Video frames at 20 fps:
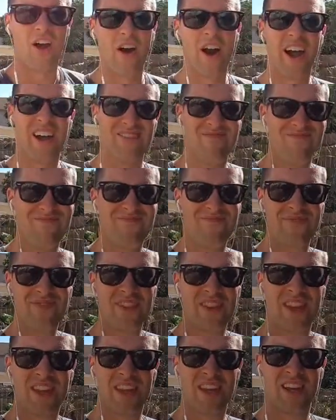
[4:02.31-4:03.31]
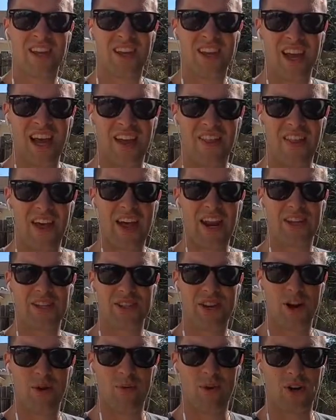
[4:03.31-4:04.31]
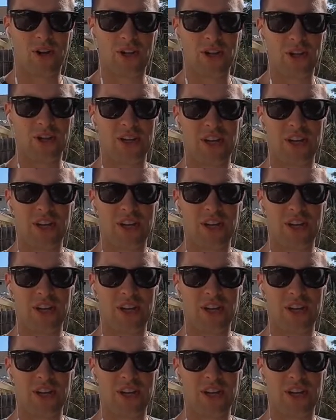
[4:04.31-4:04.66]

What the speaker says: right. And that is our workload